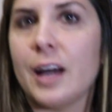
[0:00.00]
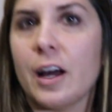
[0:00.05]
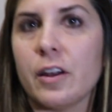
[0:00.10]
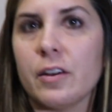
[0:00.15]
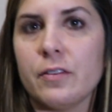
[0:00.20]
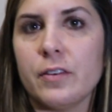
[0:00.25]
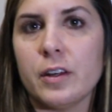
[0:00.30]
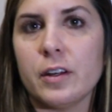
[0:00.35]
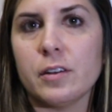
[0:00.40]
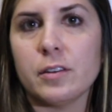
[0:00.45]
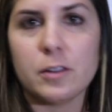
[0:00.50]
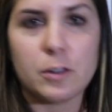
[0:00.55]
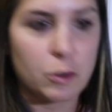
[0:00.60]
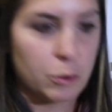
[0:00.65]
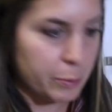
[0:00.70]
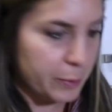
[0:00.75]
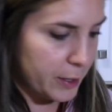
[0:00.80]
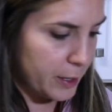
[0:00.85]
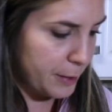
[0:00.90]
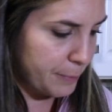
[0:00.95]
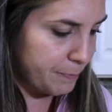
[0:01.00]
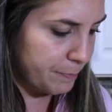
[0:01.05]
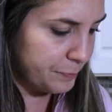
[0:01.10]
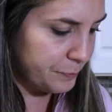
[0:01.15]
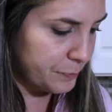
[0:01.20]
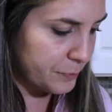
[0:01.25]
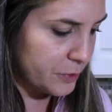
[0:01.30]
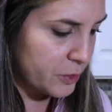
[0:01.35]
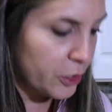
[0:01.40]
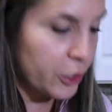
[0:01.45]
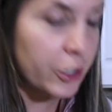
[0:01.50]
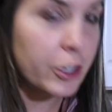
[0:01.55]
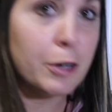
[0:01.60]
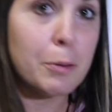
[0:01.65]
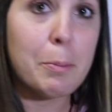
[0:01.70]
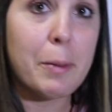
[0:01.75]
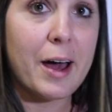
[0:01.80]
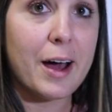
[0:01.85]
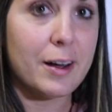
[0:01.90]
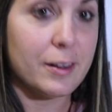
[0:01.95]
out of it a little bit. Yeah. It's a
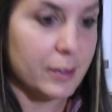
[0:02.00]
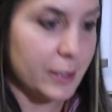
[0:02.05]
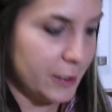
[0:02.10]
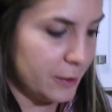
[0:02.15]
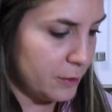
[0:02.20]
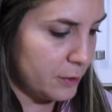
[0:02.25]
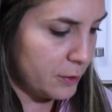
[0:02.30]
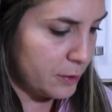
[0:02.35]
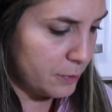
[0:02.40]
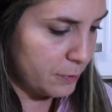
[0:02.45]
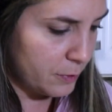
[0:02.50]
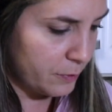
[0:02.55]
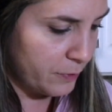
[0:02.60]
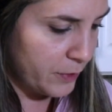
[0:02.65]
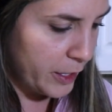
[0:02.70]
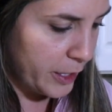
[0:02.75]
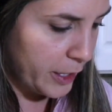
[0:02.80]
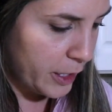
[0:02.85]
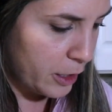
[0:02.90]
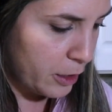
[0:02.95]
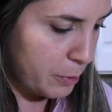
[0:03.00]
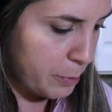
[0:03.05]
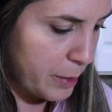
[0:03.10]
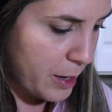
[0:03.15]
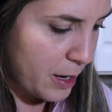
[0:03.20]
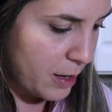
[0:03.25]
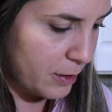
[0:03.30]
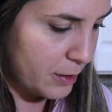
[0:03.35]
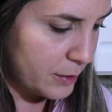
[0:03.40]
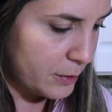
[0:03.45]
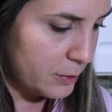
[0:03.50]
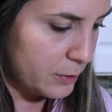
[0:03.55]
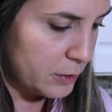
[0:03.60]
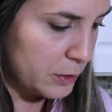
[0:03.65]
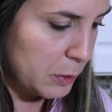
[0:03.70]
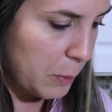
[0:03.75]
good balance. Very good balance.